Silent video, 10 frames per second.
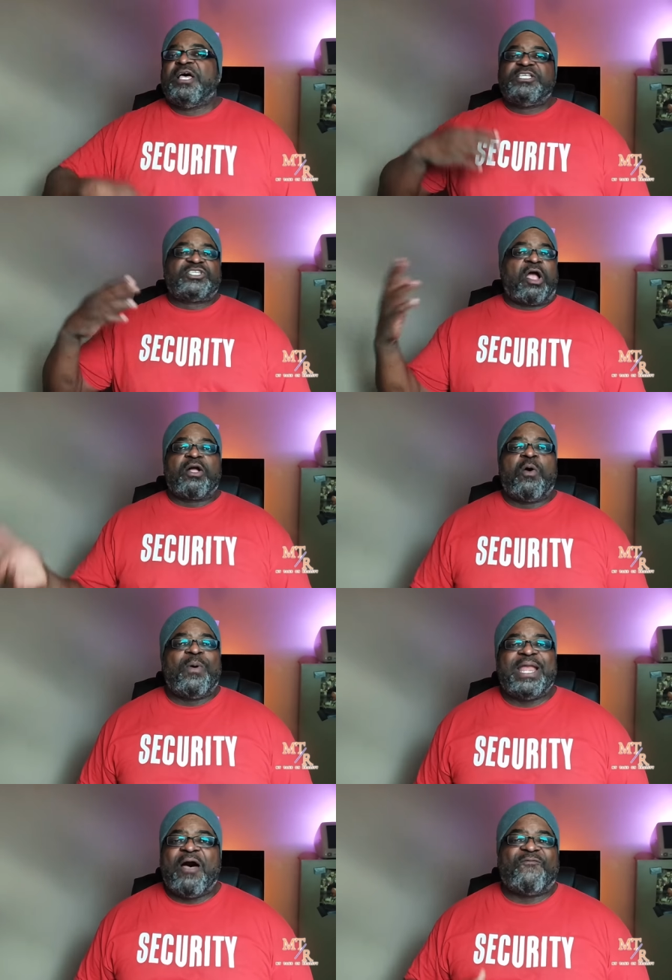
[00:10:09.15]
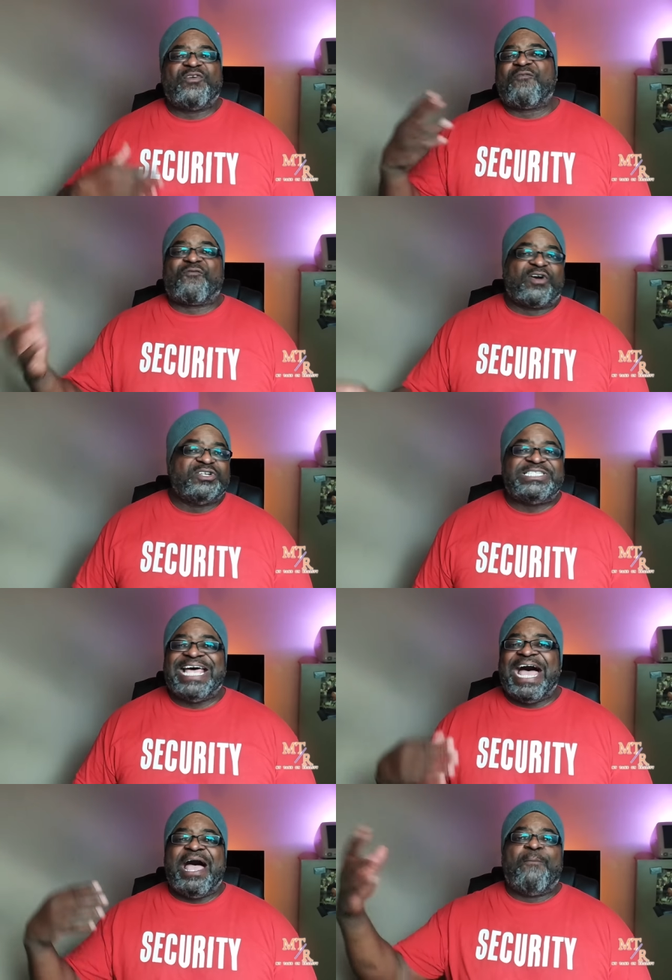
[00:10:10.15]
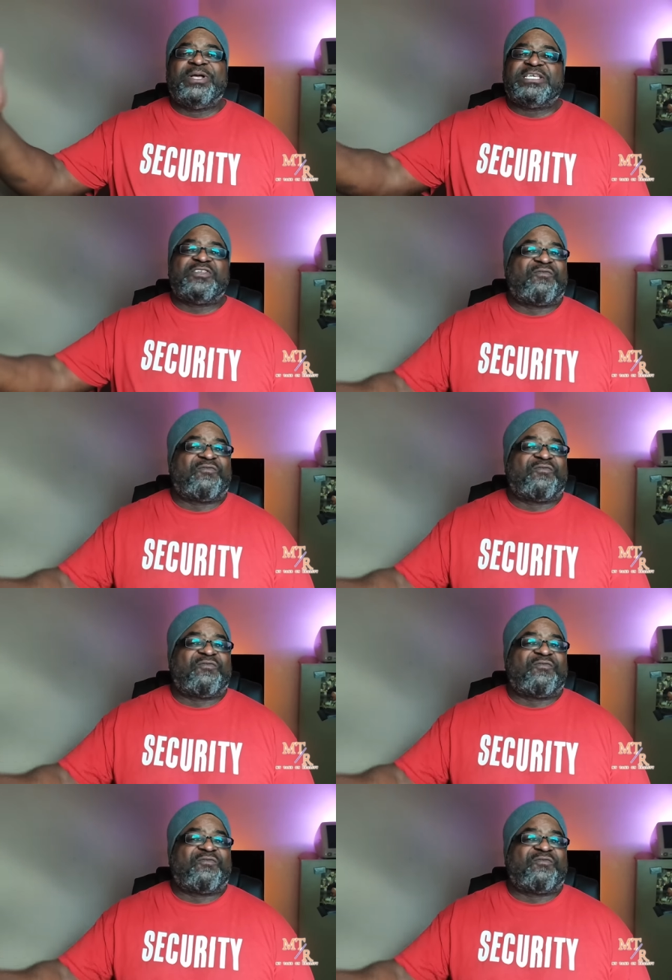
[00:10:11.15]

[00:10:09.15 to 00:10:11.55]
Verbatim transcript: start going out for the first time with this